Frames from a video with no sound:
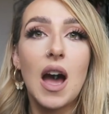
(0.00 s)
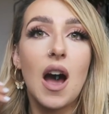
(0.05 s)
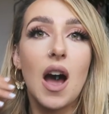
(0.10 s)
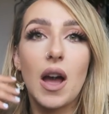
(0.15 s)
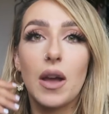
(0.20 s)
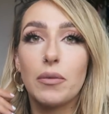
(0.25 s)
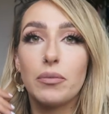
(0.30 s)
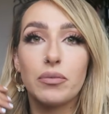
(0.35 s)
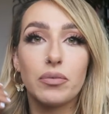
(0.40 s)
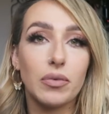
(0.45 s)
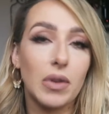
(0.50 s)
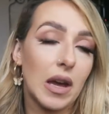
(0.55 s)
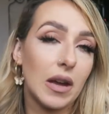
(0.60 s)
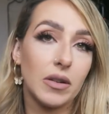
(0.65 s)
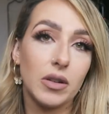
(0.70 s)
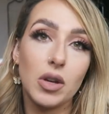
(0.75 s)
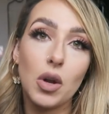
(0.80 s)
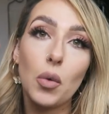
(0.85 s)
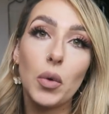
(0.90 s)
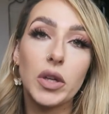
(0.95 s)
I
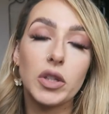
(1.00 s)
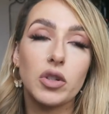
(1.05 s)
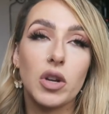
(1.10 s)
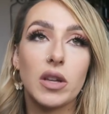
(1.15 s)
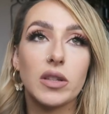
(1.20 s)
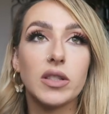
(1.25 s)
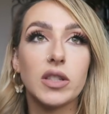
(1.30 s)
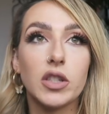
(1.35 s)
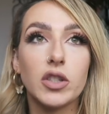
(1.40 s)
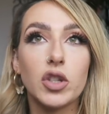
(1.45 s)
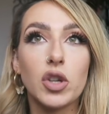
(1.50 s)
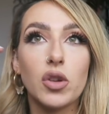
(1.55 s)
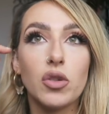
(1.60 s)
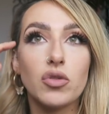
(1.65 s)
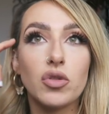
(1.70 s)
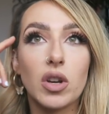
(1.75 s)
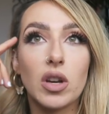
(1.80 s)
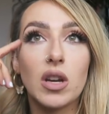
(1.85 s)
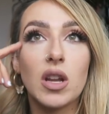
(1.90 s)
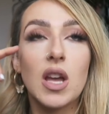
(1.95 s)
had no interest in
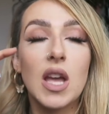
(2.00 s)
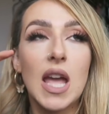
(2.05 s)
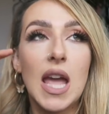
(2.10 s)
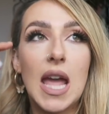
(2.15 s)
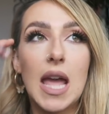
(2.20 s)
children.